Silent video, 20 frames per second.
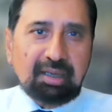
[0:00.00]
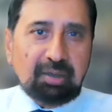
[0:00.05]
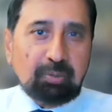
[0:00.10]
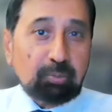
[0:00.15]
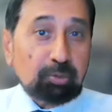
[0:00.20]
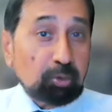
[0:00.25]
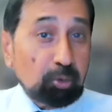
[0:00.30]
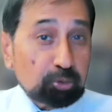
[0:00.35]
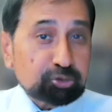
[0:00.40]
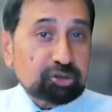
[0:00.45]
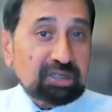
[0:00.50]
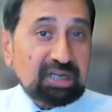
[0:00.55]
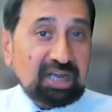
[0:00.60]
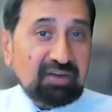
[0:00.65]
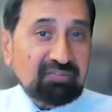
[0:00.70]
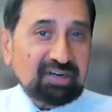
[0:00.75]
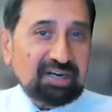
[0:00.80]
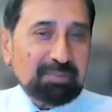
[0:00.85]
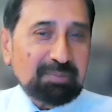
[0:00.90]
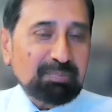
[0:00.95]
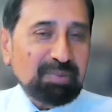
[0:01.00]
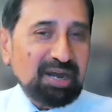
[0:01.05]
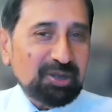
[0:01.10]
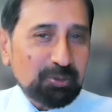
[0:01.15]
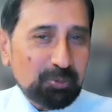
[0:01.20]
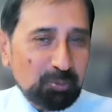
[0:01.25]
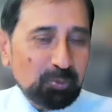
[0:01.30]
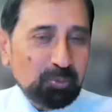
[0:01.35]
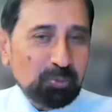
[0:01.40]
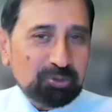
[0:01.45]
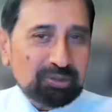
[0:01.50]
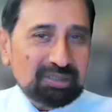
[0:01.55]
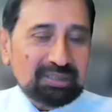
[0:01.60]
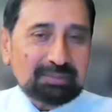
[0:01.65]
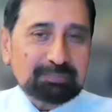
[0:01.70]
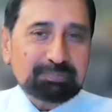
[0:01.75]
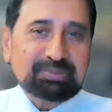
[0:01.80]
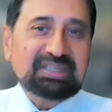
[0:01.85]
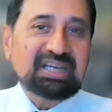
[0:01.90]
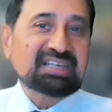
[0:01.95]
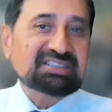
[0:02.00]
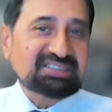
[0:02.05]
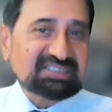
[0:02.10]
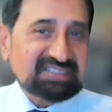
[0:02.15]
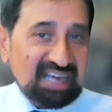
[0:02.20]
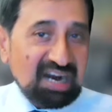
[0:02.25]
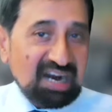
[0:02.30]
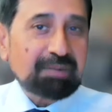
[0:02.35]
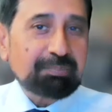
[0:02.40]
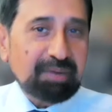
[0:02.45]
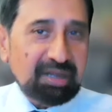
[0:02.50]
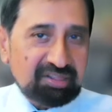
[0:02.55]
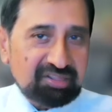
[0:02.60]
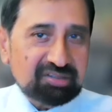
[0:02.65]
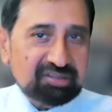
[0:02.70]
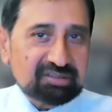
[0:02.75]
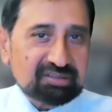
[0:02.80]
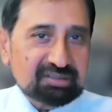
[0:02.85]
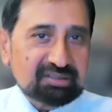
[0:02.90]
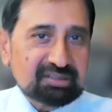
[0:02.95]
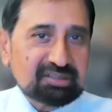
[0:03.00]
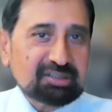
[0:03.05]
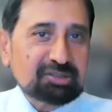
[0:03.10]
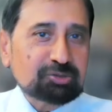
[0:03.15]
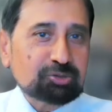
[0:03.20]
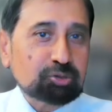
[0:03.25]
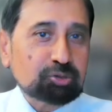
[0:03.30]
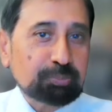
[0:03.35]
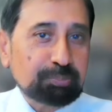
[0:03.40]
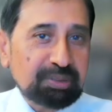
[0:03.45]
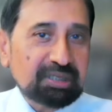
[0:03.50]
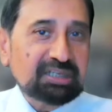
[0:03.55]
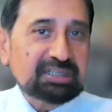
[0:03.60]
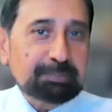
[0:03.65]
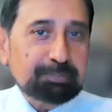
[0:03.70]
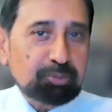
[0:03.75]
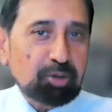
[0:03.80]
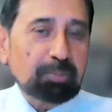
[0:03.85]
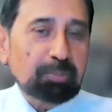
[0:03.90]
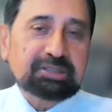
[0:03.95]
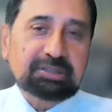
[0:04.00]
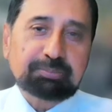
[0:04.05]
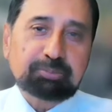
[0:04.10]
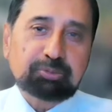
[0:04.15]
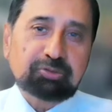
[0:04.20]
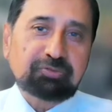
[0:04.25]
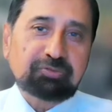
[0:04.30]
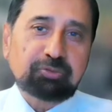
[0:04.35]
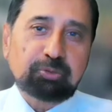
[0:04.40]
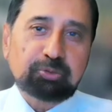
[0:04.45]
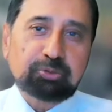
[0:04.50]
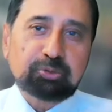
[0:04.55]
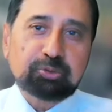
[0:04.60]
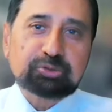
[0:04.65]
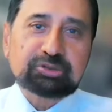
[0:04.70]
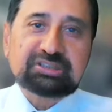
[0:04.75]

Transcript: We'll also cover my own BSR method to build property portfolios